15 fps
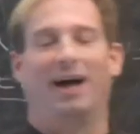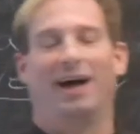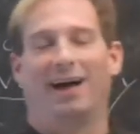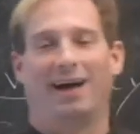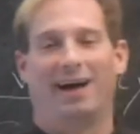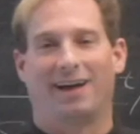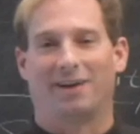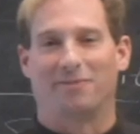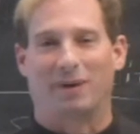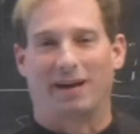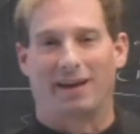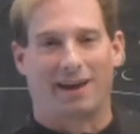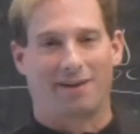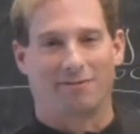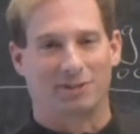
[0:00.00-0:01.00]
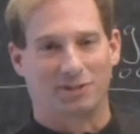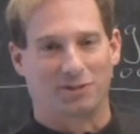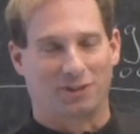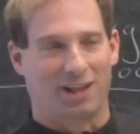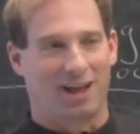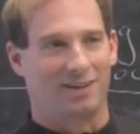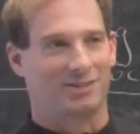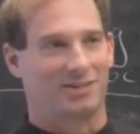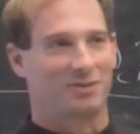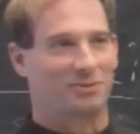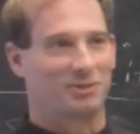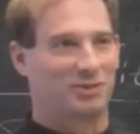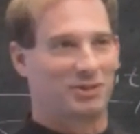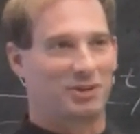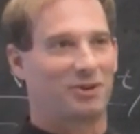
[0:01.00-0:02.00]
ha ha, my average velocity
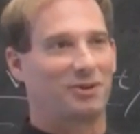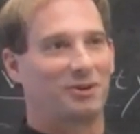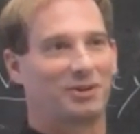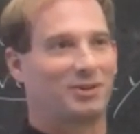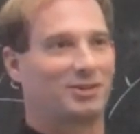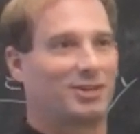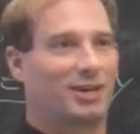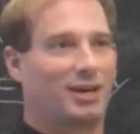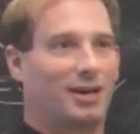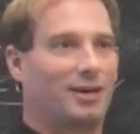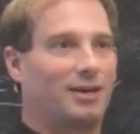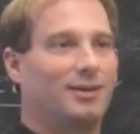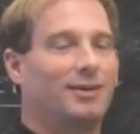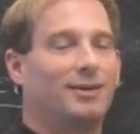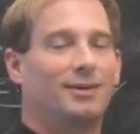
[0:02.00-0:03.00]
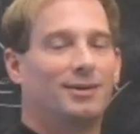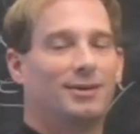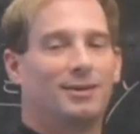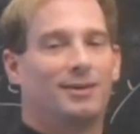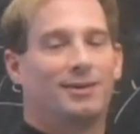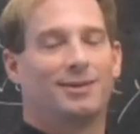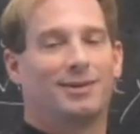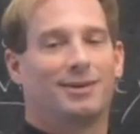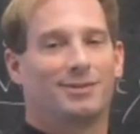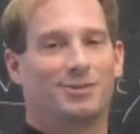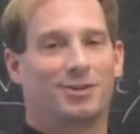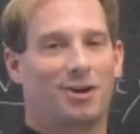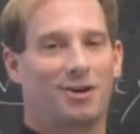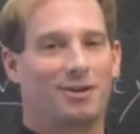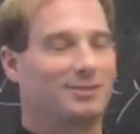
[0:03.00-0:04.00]
was zero because I
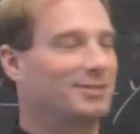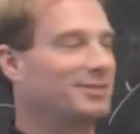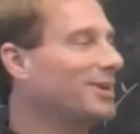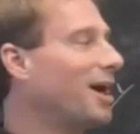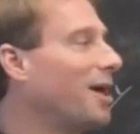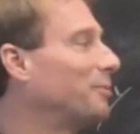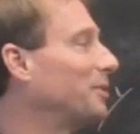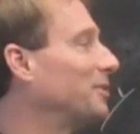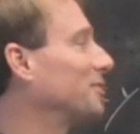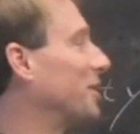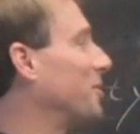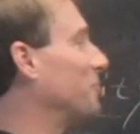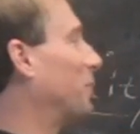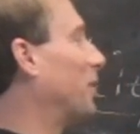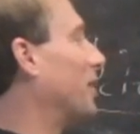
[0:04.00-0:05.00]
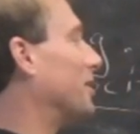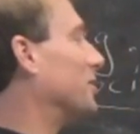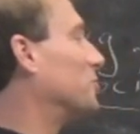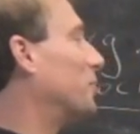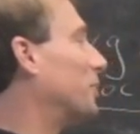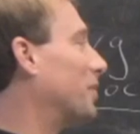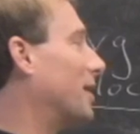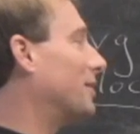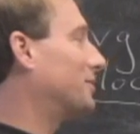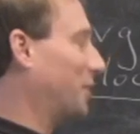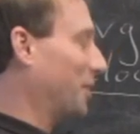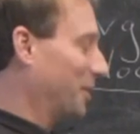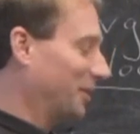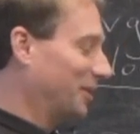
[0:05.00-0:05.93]
started and stopped at the same place. But that's,